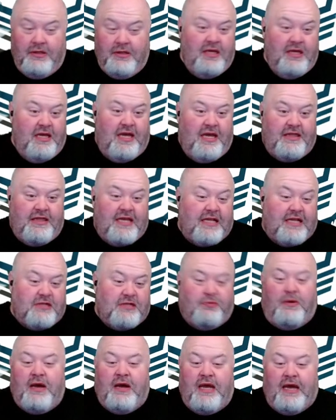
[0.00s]
And that's
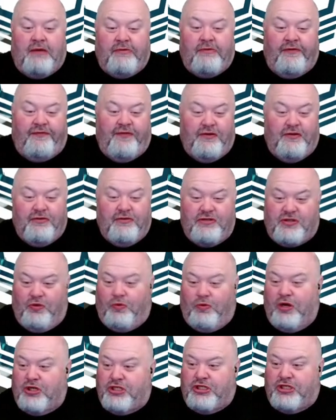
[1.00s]
why I refuse to
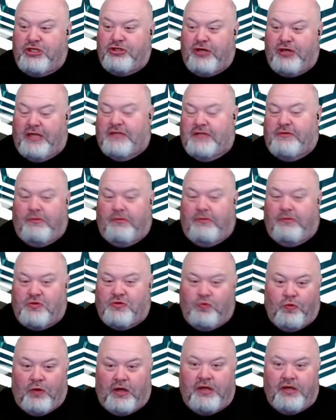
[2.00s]
watch Transformers
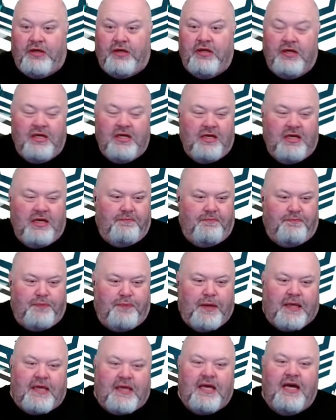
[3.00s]
1
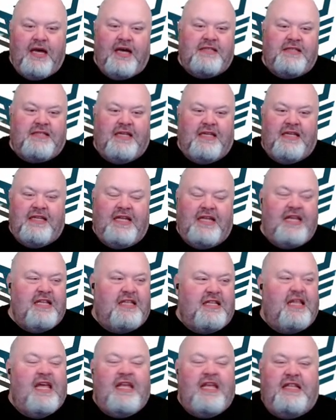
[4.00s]
because it,
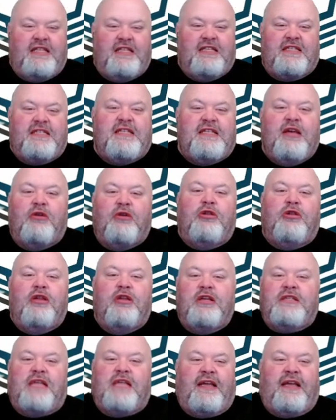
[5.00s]
it, it still
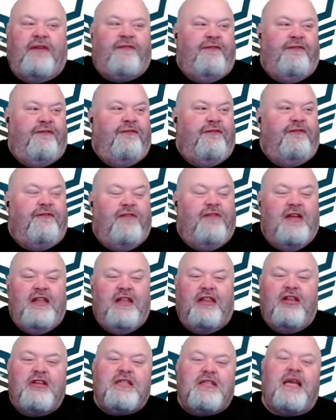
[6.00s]
looks like a it
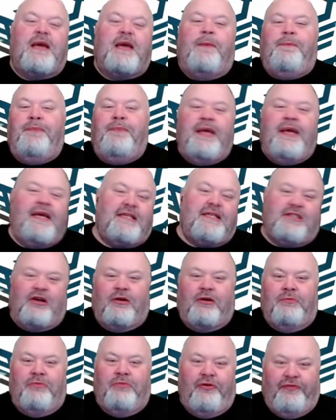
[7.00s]
looks like a
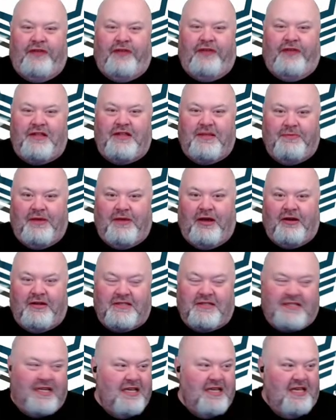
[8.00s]
Pixar movie, to be
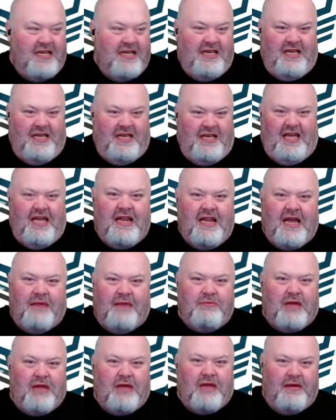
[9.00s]
honest and
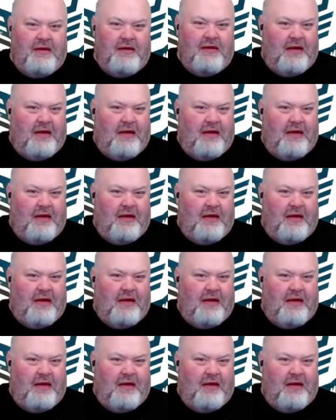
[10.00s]
I'm I, am i I'm,